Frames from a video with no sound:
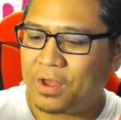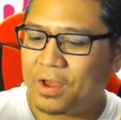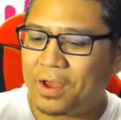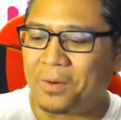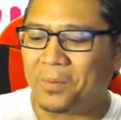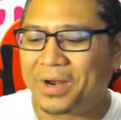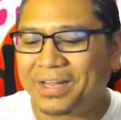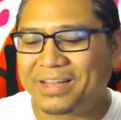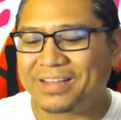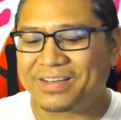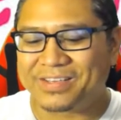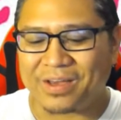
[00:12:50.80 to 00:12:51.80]
one of the
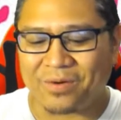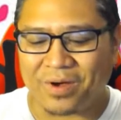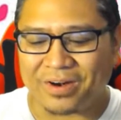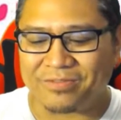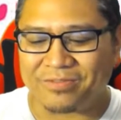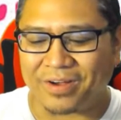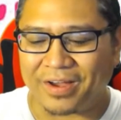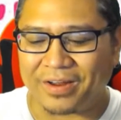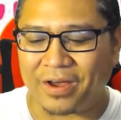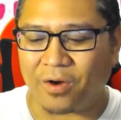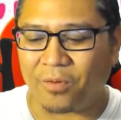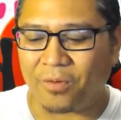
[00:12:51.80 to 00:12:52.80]
things I wanted to find
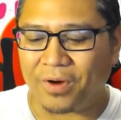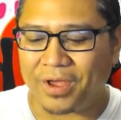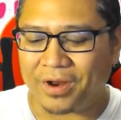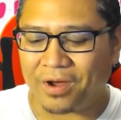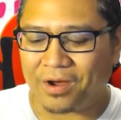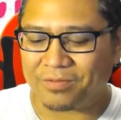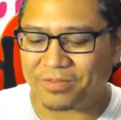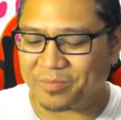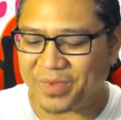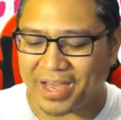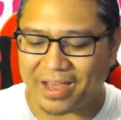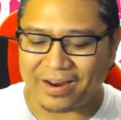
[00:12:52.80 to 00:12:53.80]
out right off the
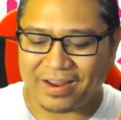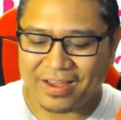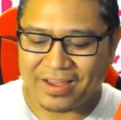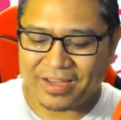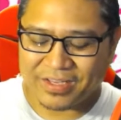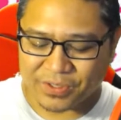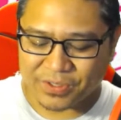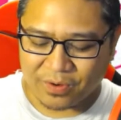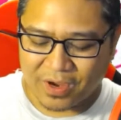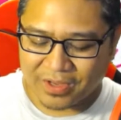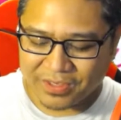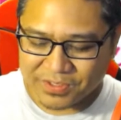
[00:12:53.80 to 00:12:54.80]
bat, so
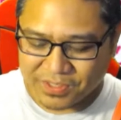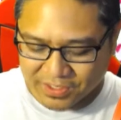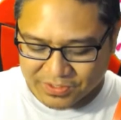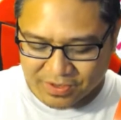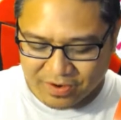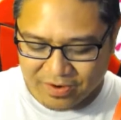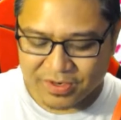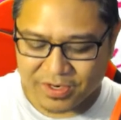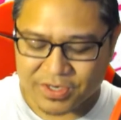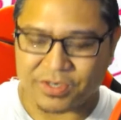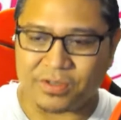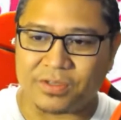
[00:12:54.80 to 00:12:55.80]
on these Kickstarter
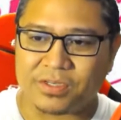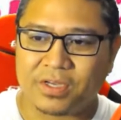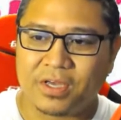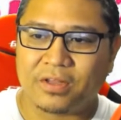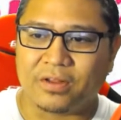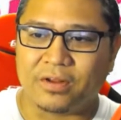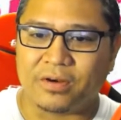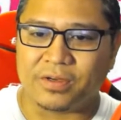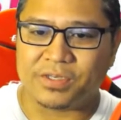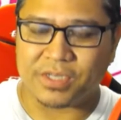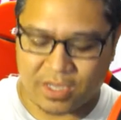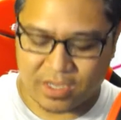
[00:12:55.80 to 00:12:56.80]
editions, there
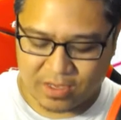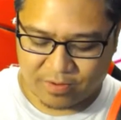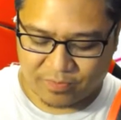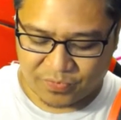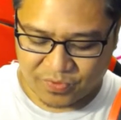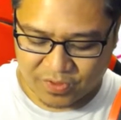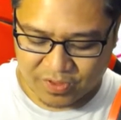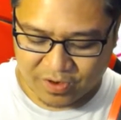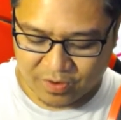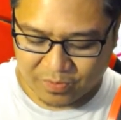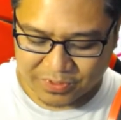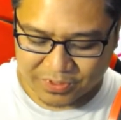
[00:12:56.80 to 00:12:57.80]

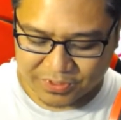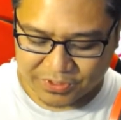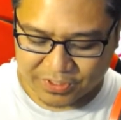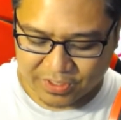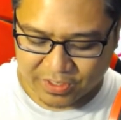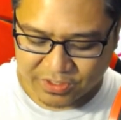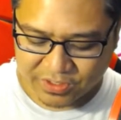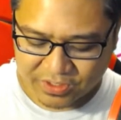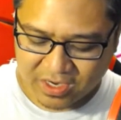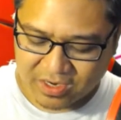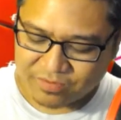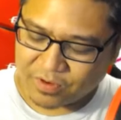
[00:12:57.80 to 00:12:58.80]
was just
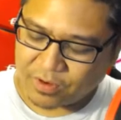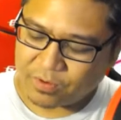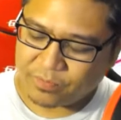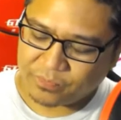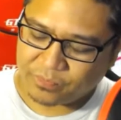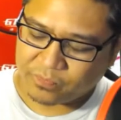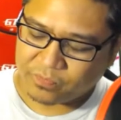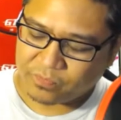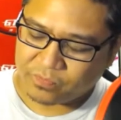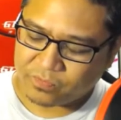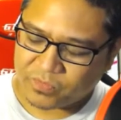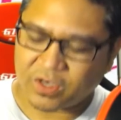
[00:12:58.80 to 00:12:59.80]
kind of a
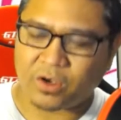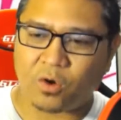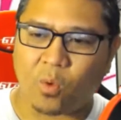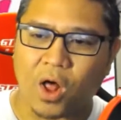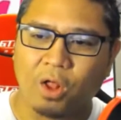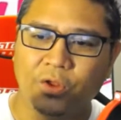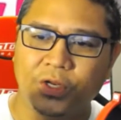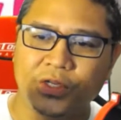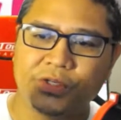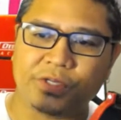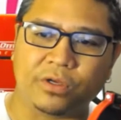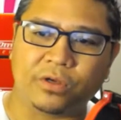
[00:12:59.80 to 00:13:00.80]
quality
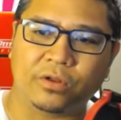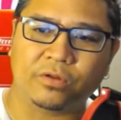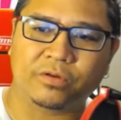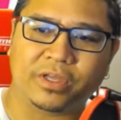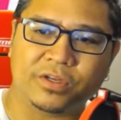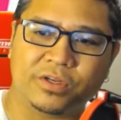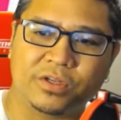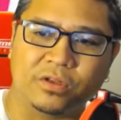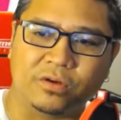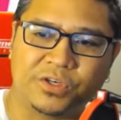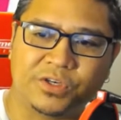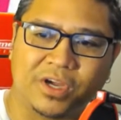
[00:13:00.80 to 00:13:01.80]
seal. I got the
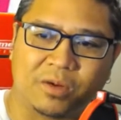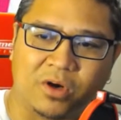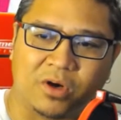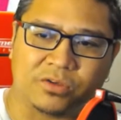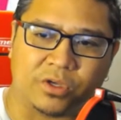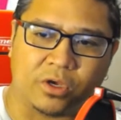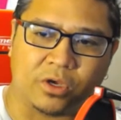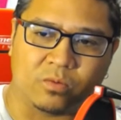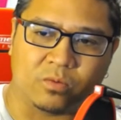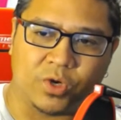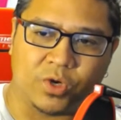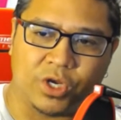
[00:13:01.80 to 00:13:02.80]
little check marks like,
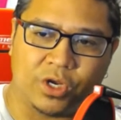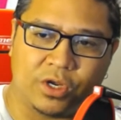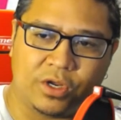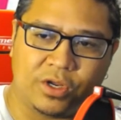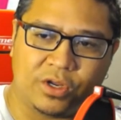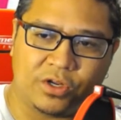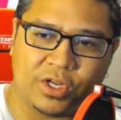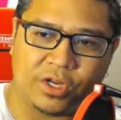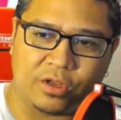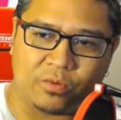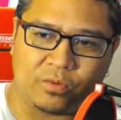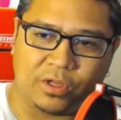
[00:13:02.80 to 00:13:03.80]
yep, we did it, we